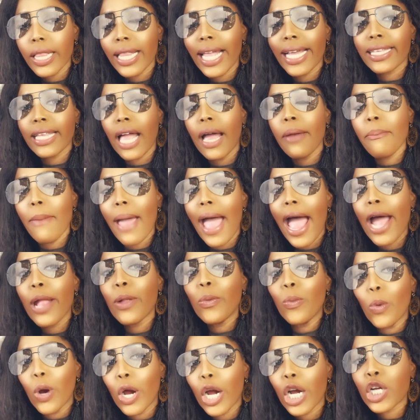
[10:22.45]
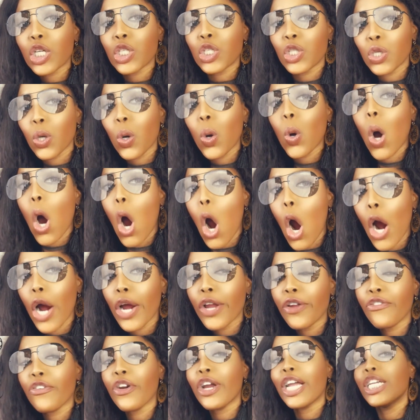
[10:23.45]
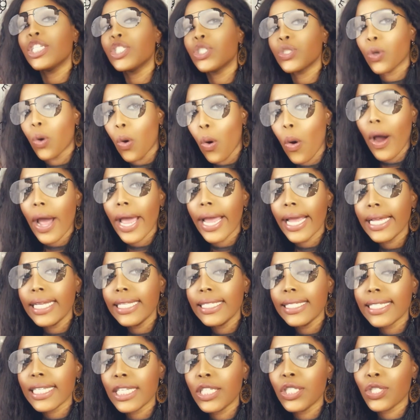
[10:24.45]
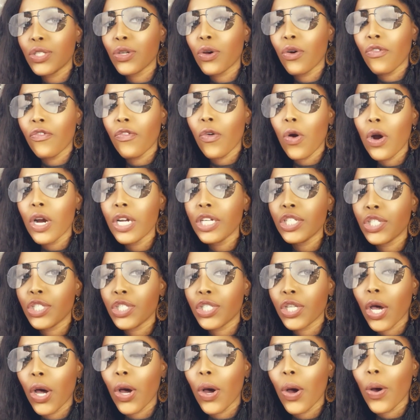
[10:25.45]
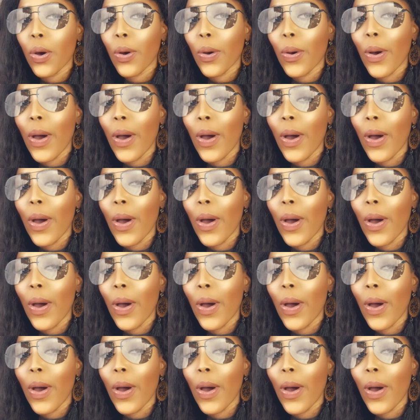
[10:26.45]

Like, that man worked so hard for his coins and so forth. So